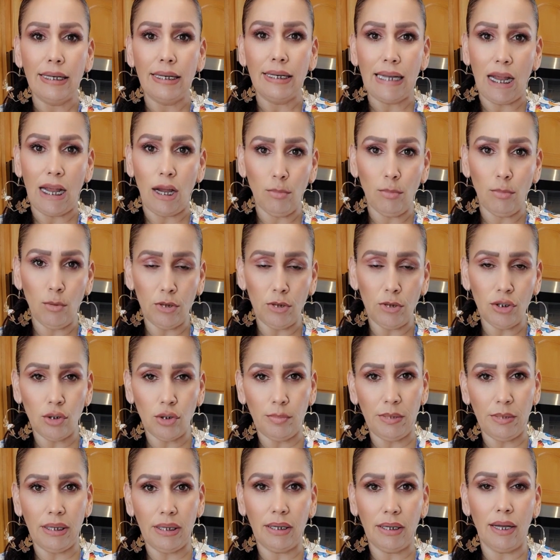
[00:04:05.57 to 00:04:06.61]
Now I'm going to
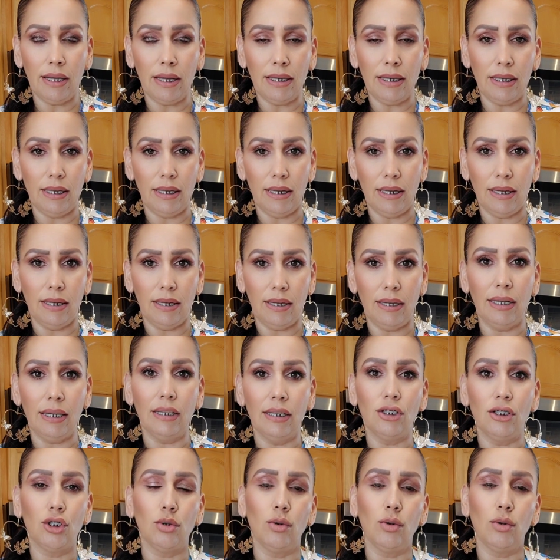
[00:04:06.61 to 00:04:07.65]
be cutting it
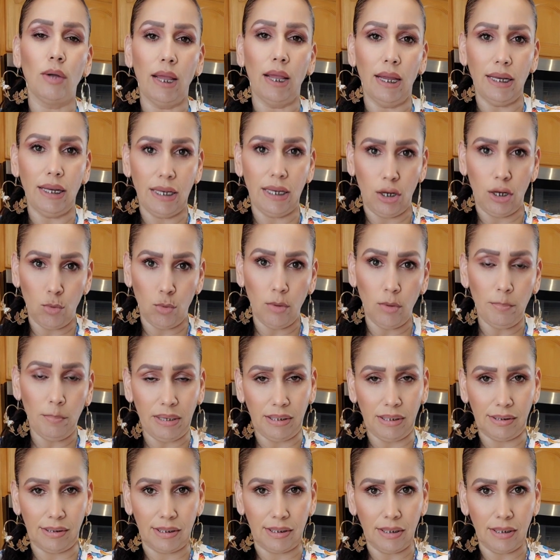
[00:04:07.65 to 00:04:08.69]
into 8 equal
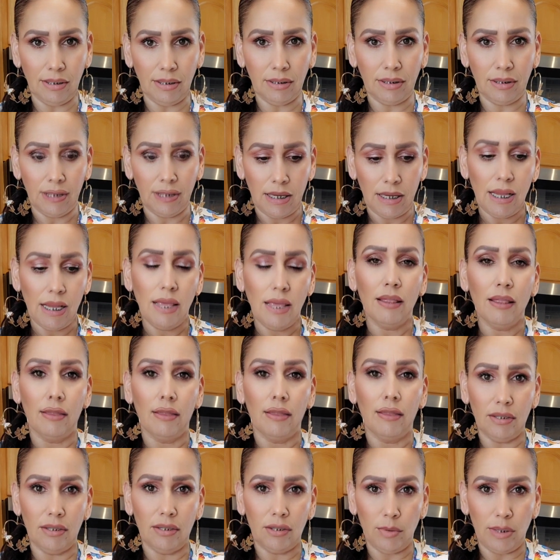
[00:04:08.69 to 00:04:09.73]
pieces.
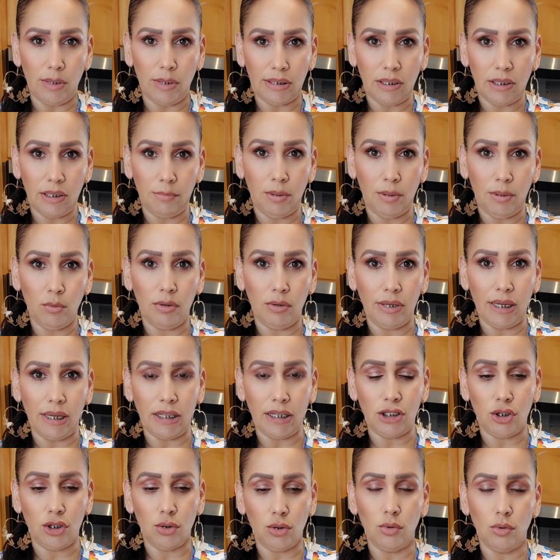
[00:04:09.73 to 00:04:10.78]
This recipe will
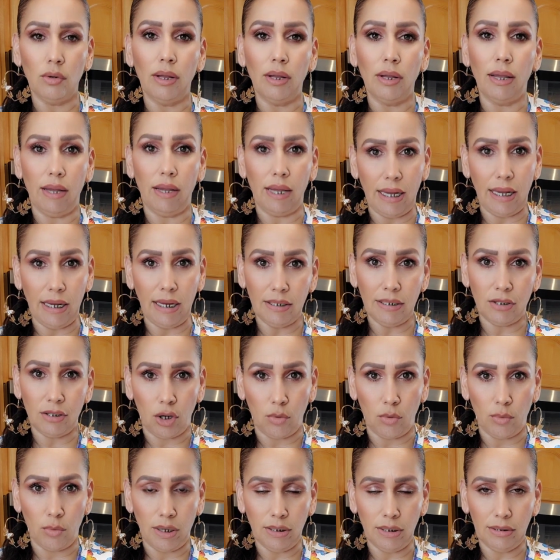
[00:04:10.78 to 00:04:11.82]
get you 8
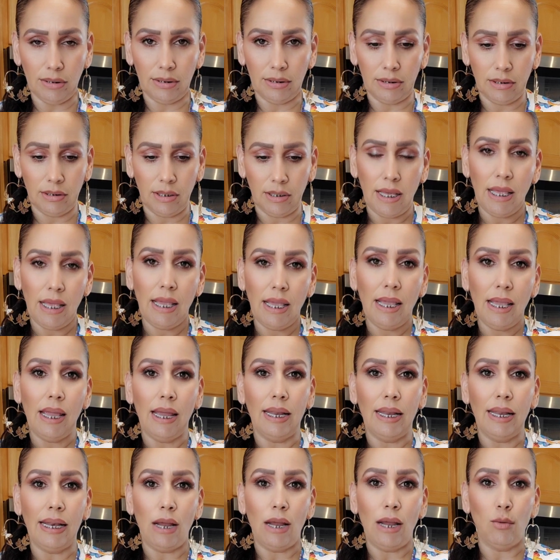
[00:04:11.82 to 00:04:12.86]
donuts,
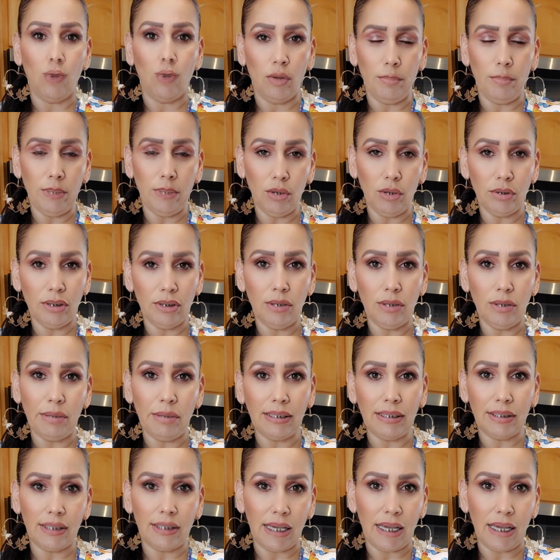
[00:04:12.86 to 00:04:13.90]
and I will be using my
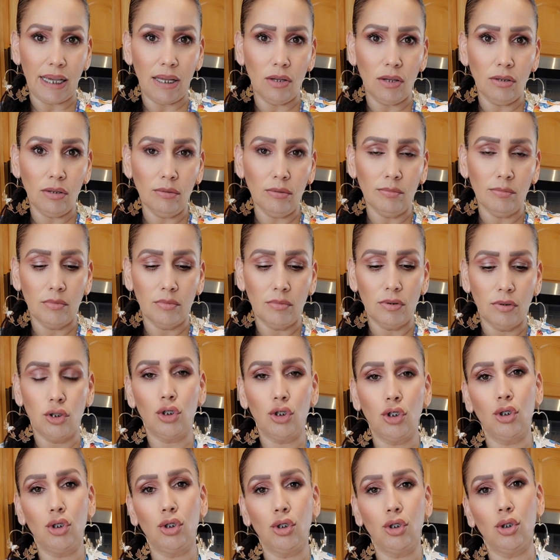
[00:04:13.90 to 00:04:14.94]
scale
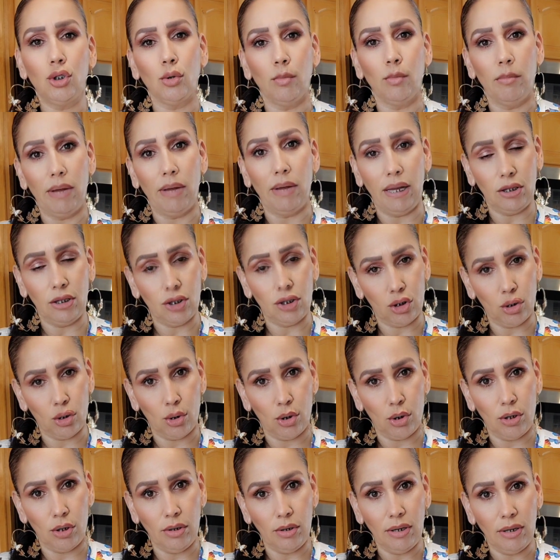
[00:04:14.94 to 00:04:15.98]
to make
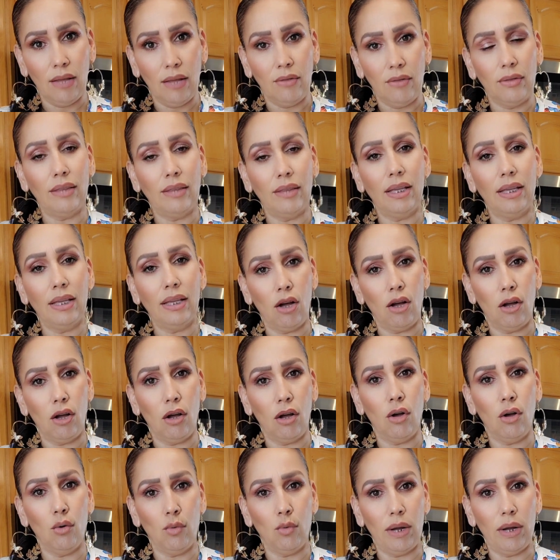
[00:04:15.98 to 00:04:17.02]
sure that they
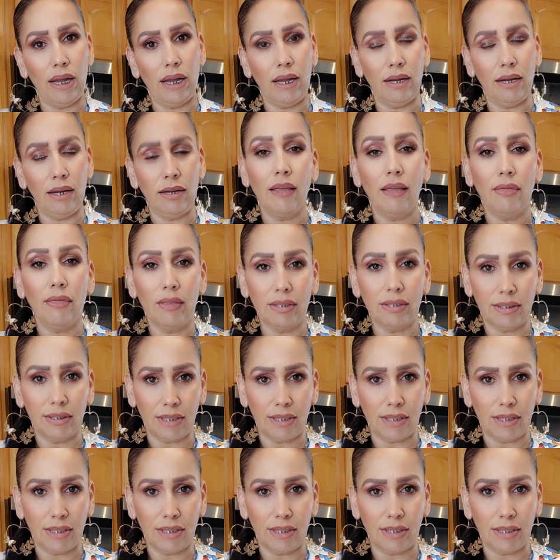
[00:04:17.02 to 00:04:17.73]
all weigh the